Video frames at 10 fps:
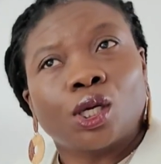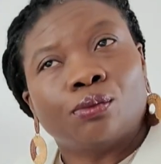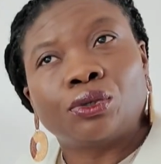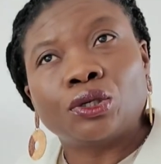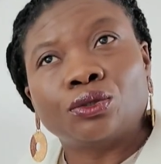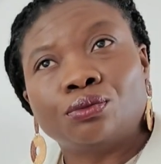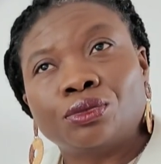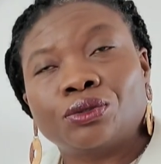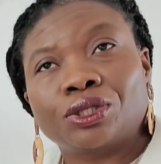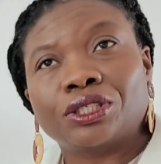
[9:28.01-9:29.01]

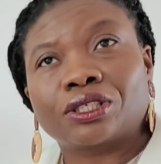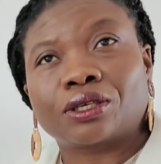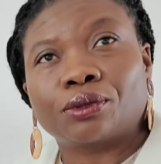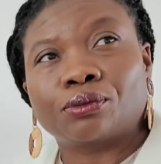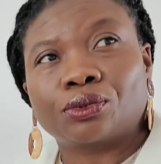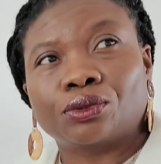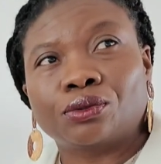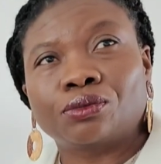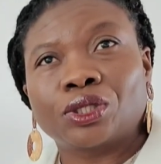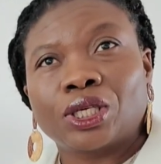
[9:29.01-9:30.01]
Bloom, when you talk about
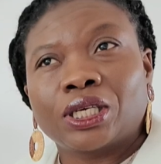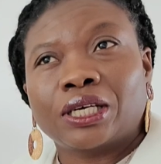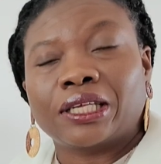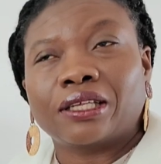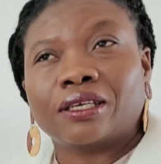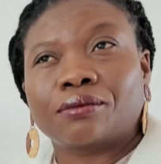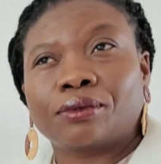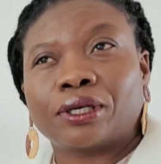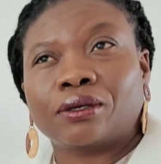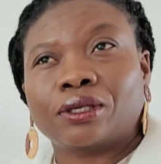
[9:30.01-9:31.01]
bloom, I think
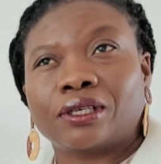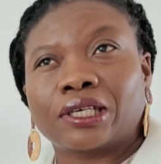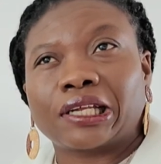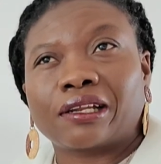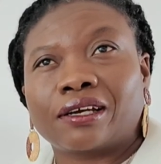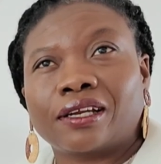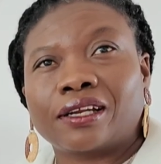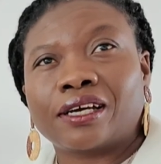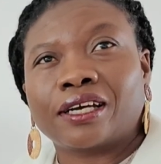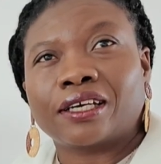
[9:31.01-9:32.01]
about like
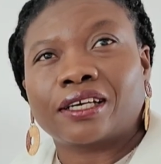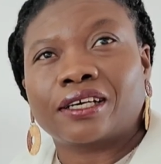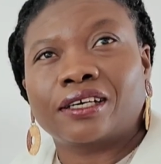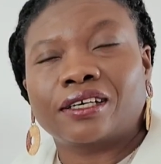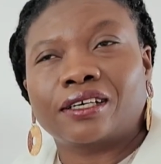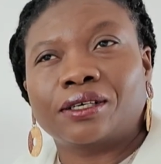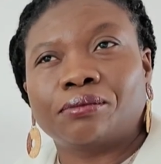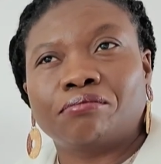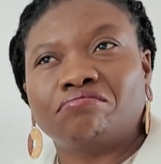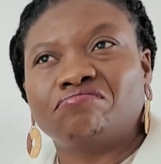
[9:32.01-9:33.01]
lilac,
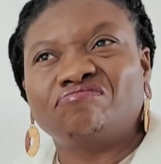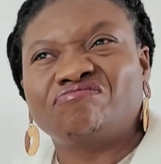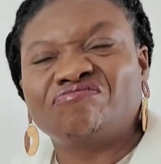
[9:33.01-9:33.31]
um,